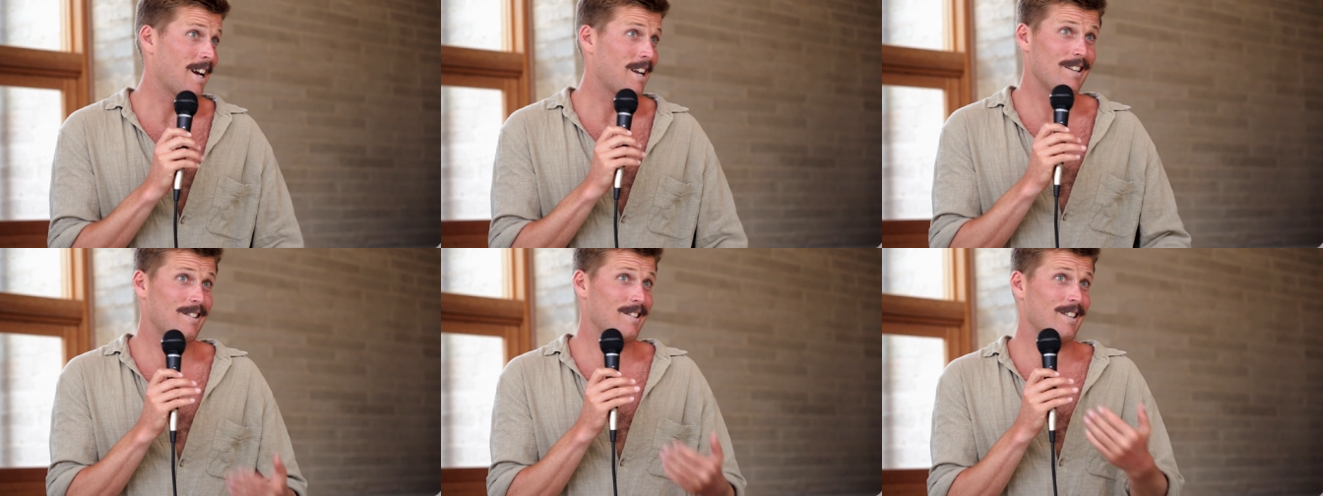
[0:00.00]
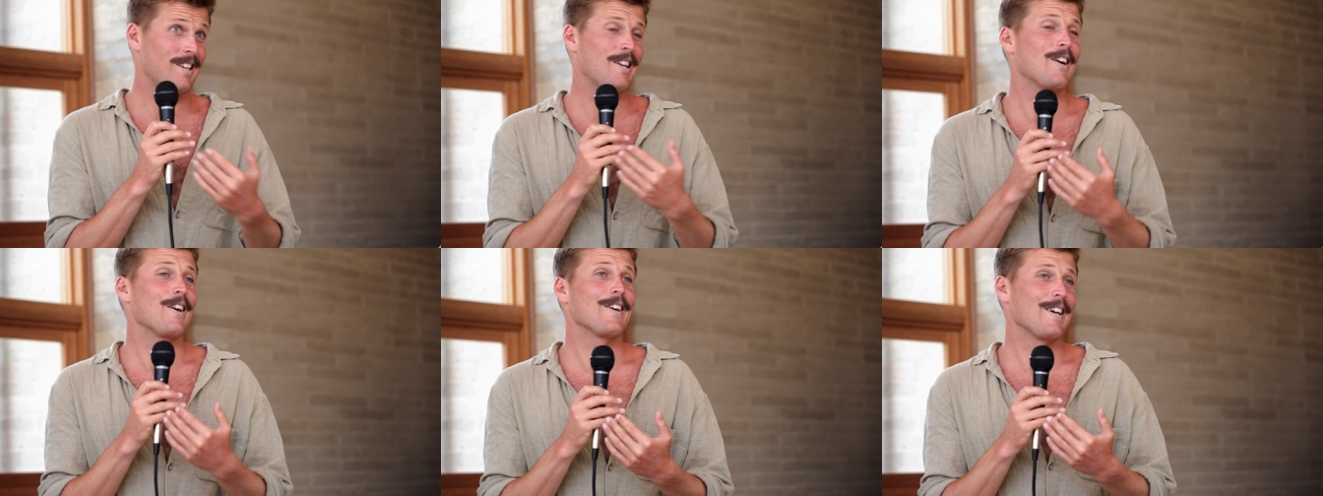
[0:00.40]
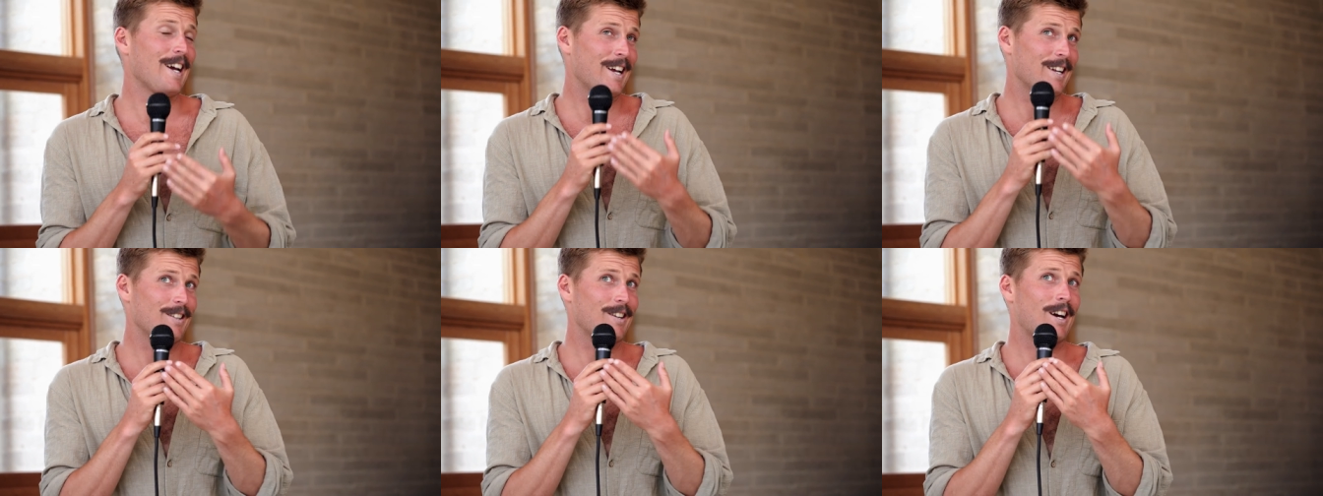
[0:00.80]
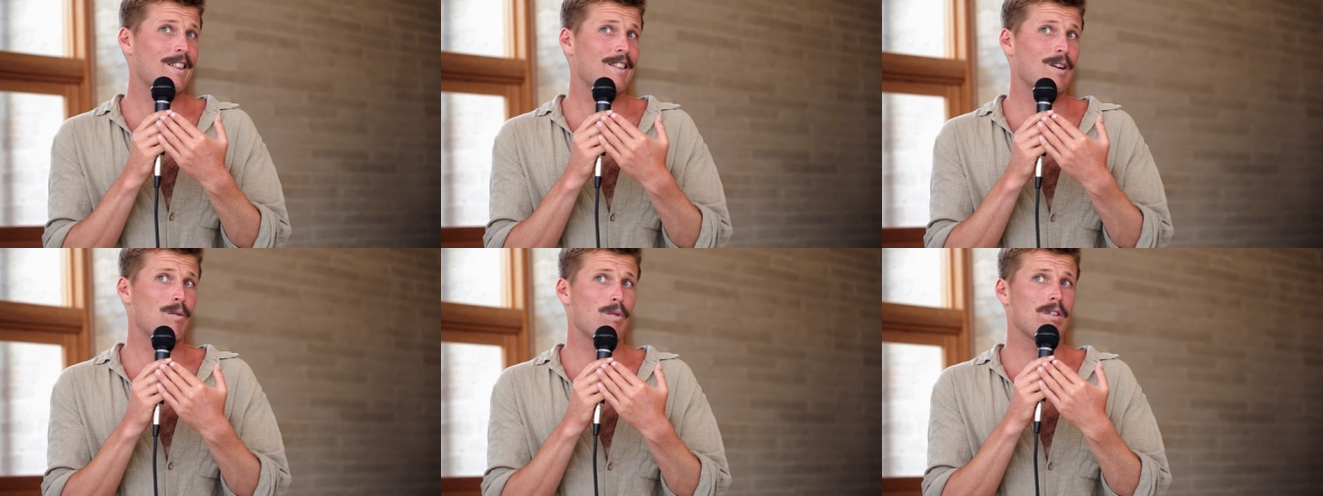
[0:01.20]
And you know, and I
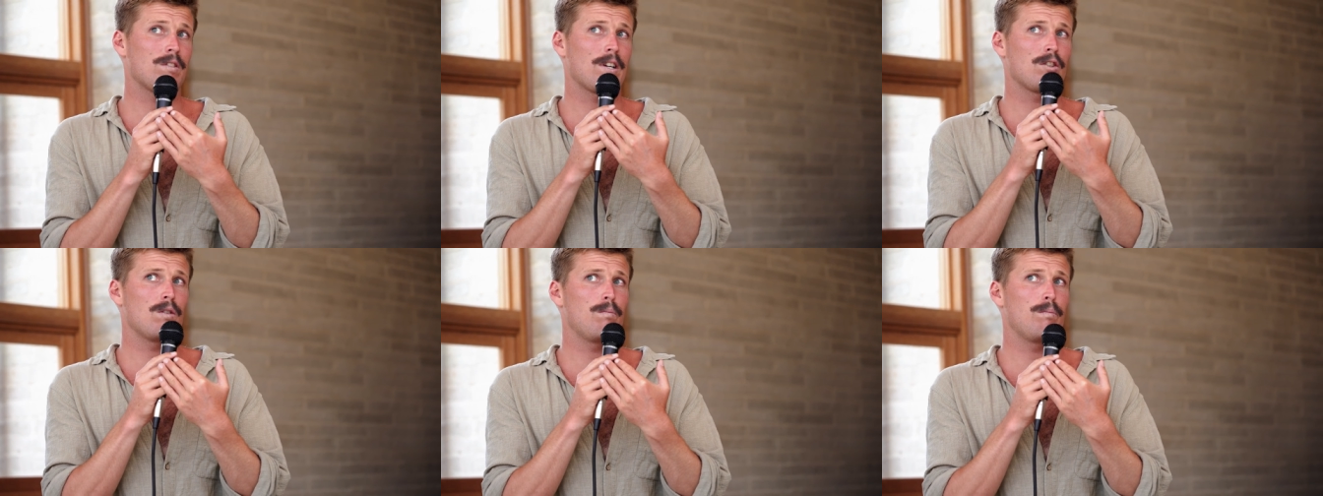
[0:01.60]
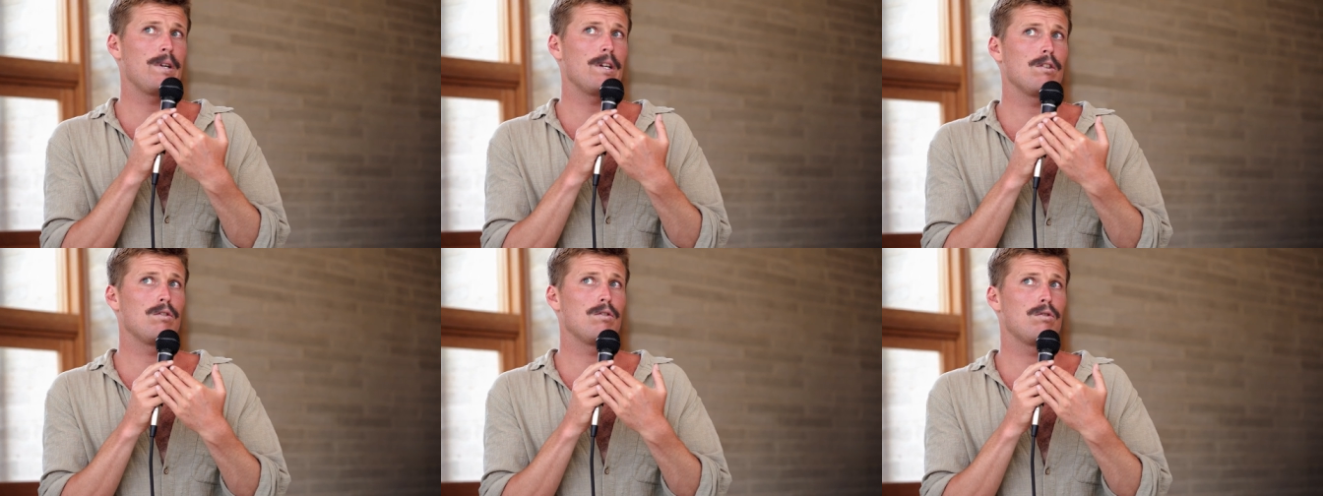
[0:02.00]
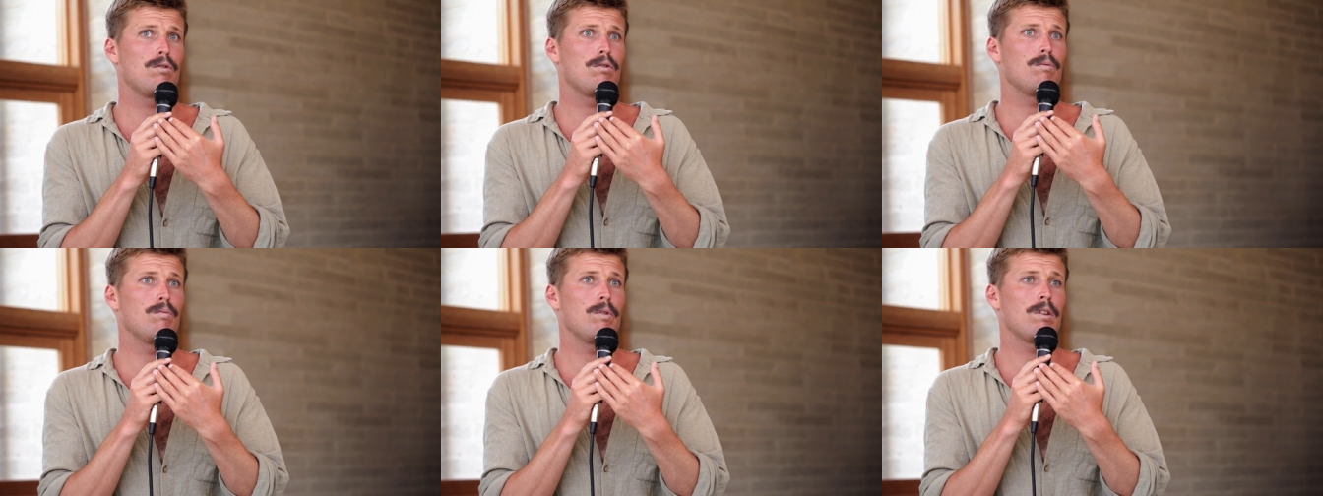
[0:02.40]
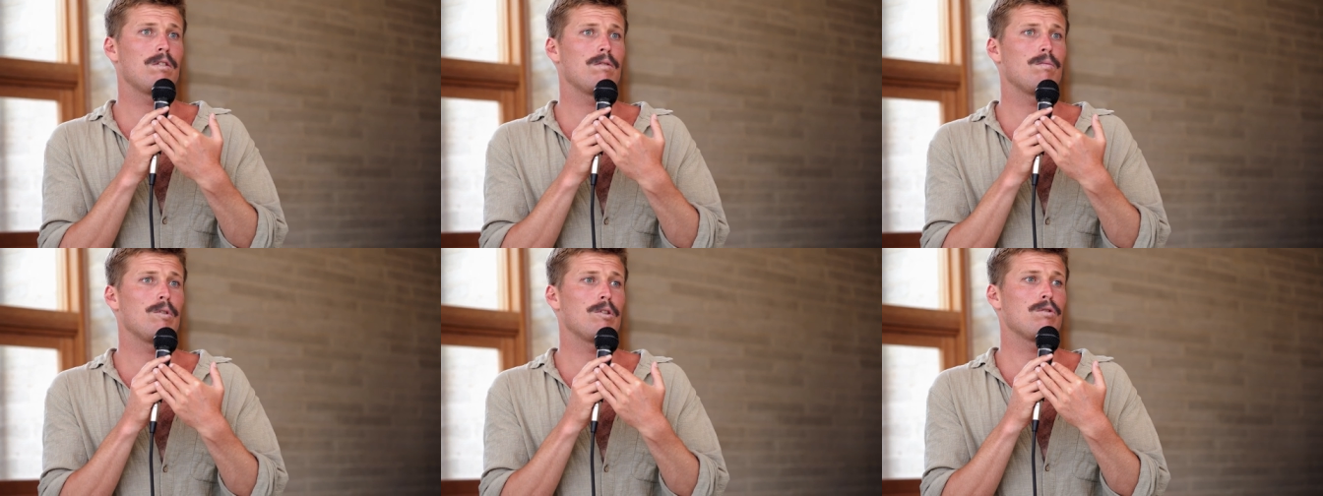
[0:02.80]
think with such a big
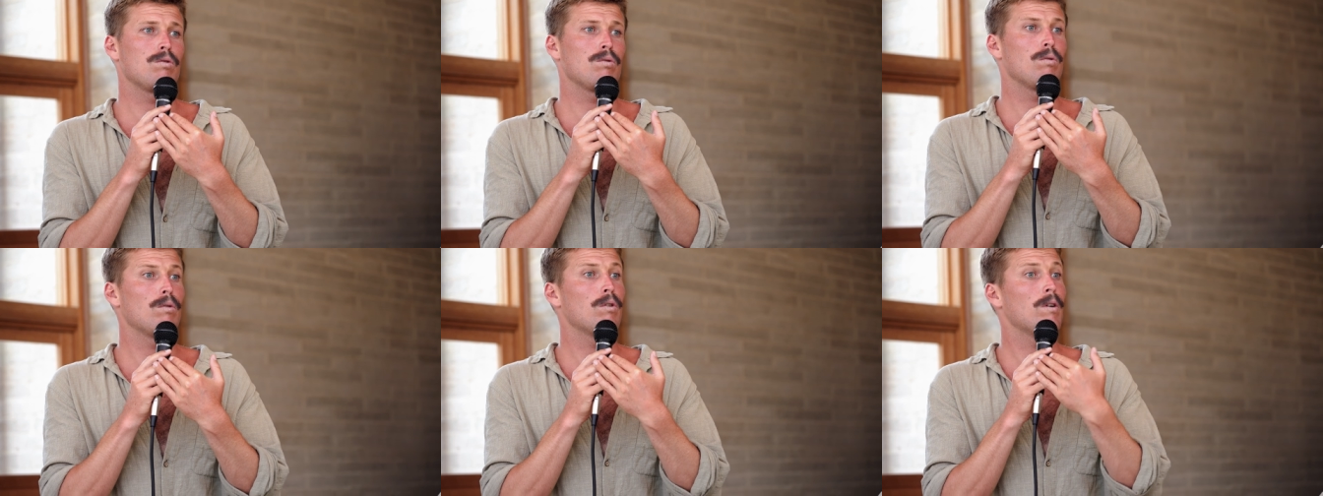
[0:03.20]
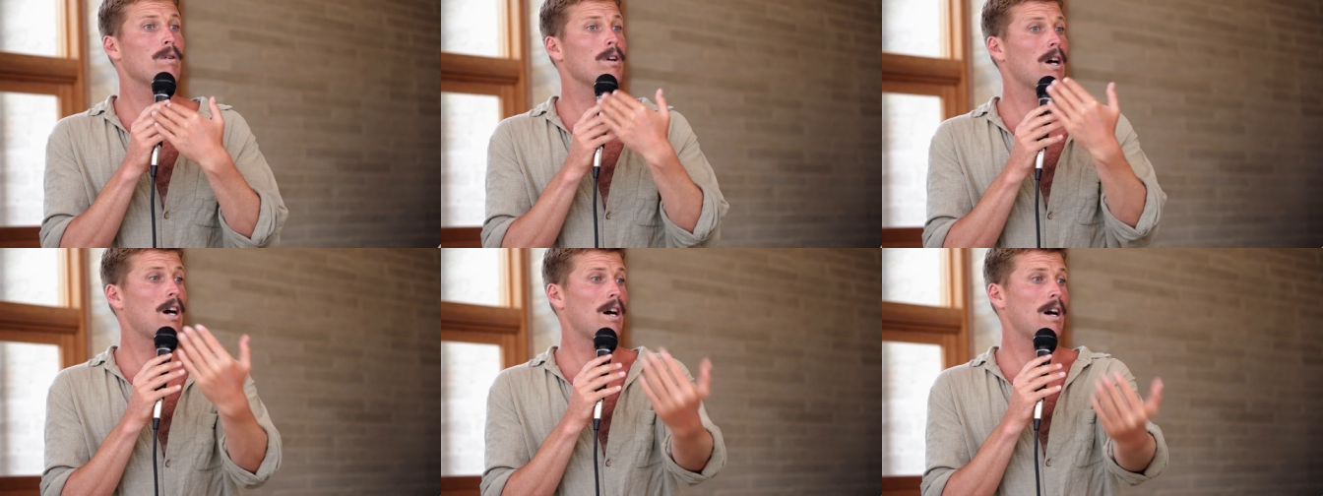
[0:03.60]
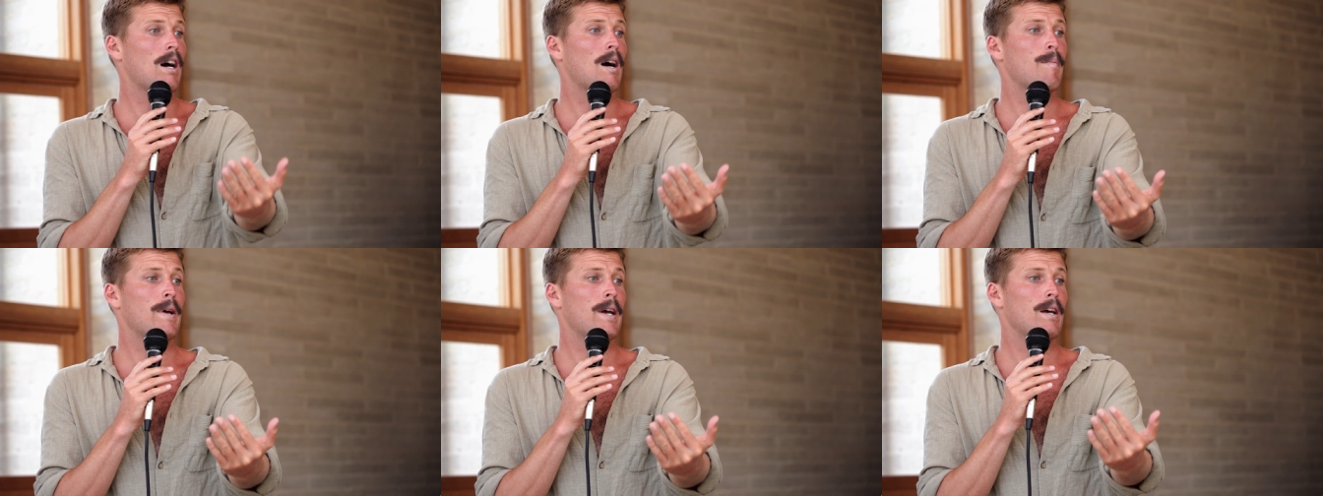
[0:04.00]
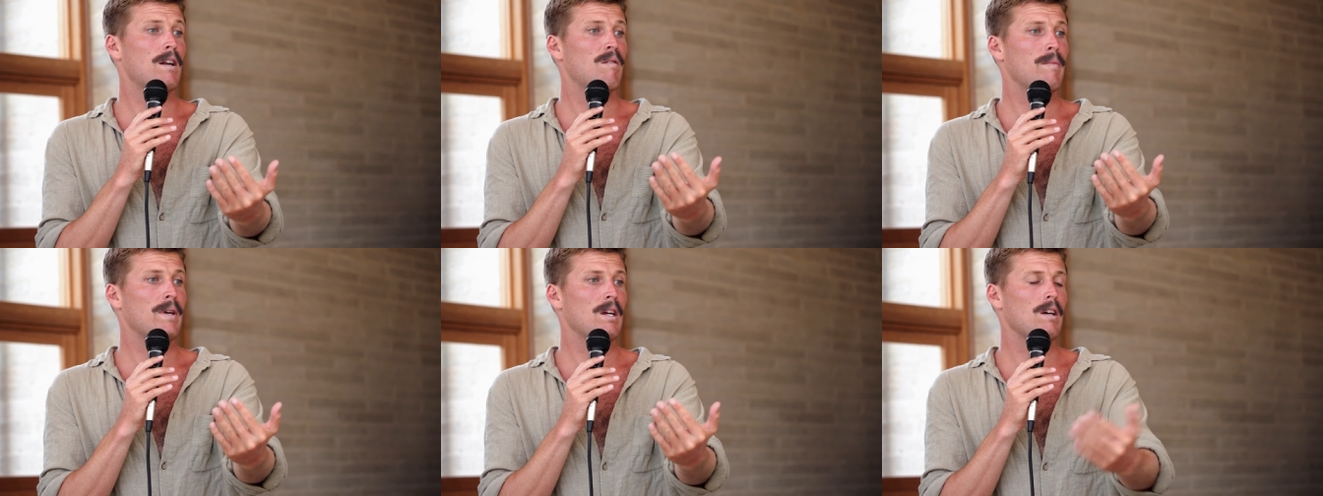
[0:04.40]
with with tour up ahead
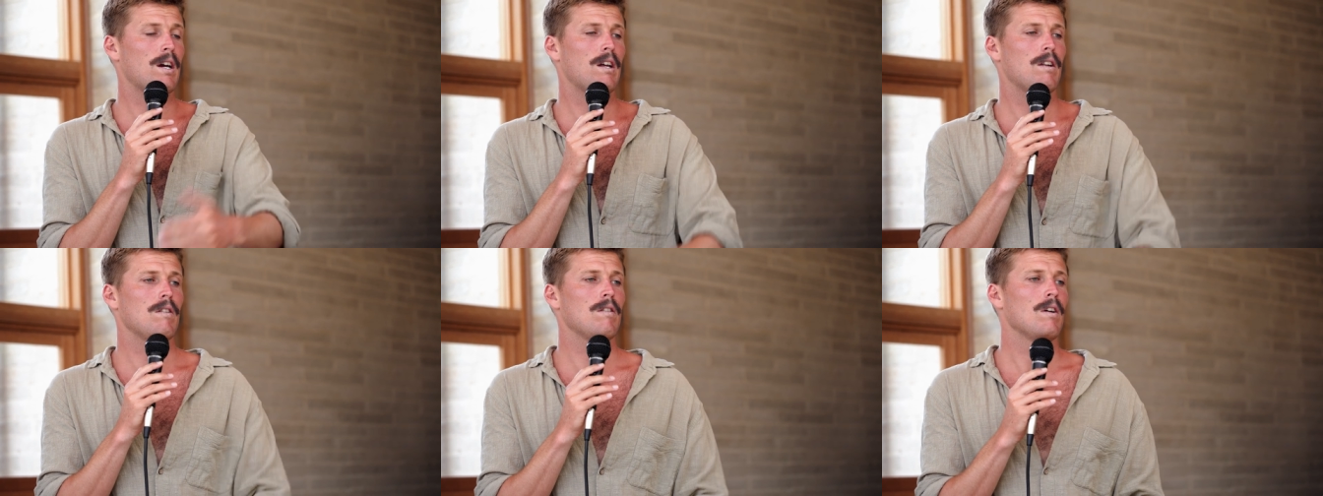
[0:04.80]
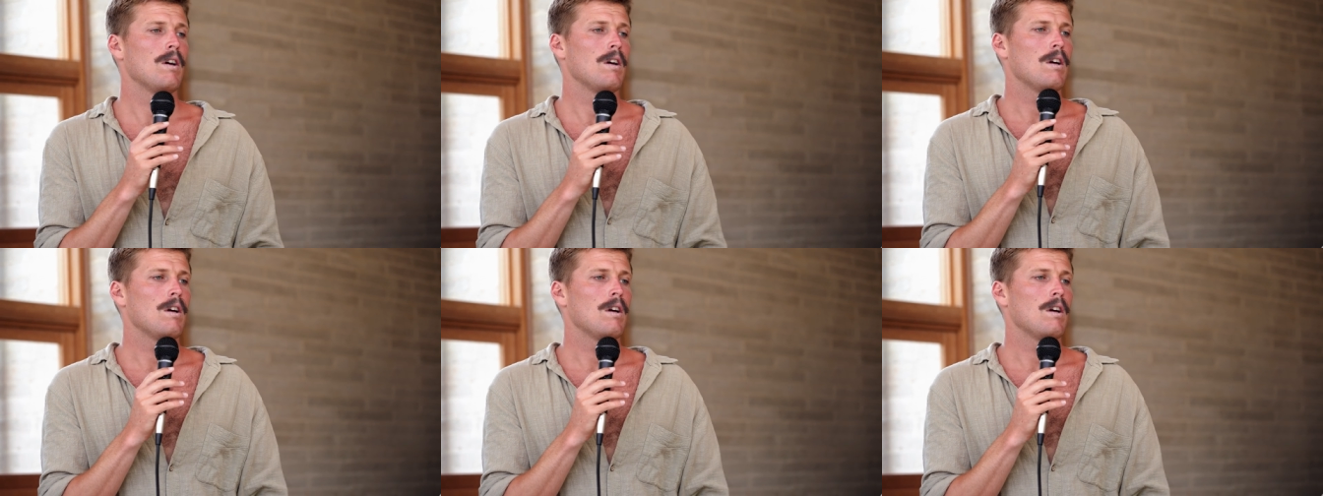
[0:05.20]
of me, and